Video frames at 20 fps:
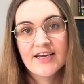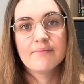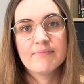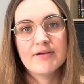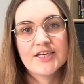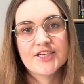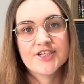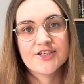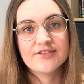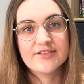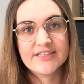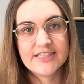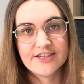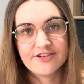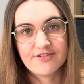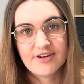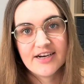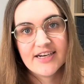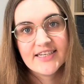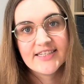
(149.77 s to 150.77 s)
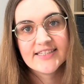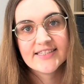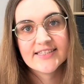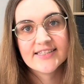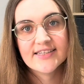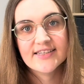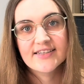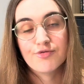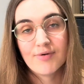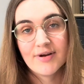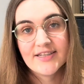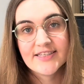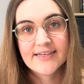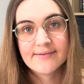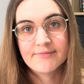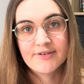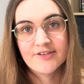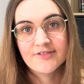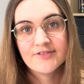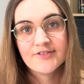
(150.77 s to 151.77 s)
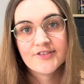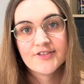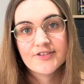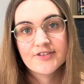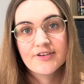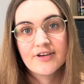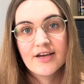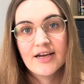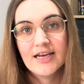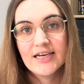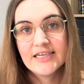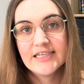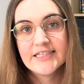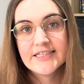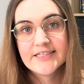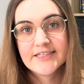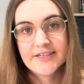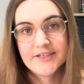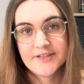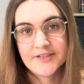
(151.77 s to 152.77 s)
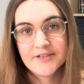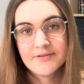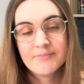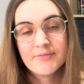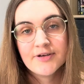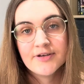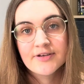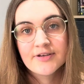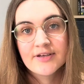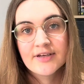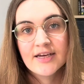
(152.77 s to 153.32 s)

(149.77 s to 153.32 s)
Mention the address, rent amount, lease term,